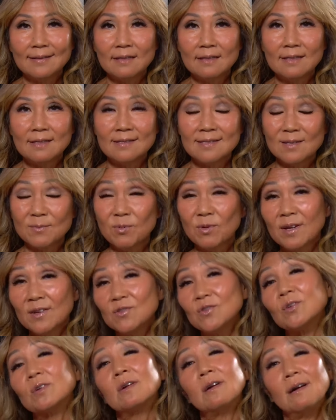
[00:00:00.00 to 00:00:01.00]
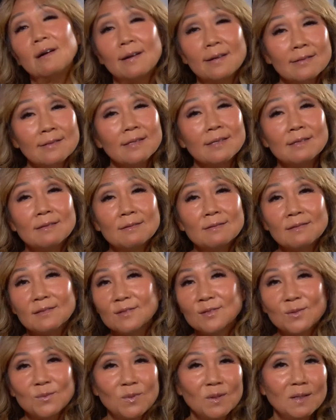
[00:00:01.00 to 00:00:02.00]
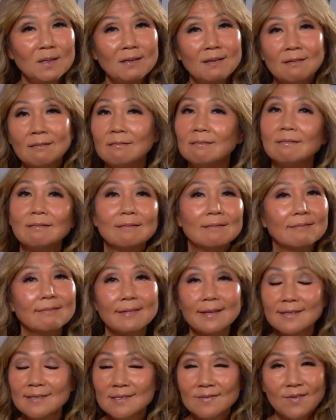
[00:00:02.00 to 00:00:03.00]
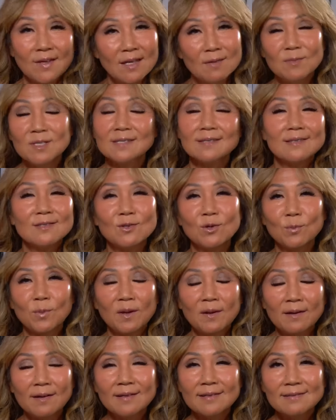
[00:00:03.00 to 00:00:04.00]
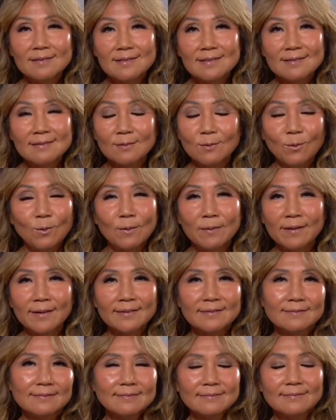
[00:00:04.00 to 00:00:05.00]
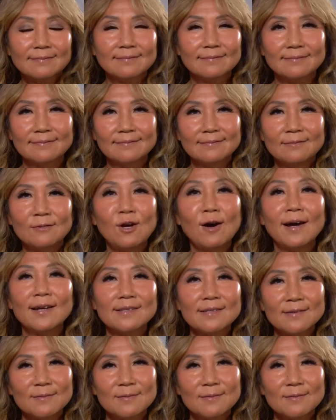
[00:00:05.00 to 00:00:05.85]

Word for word: Is the pressure on you to be as famous as your parents or not?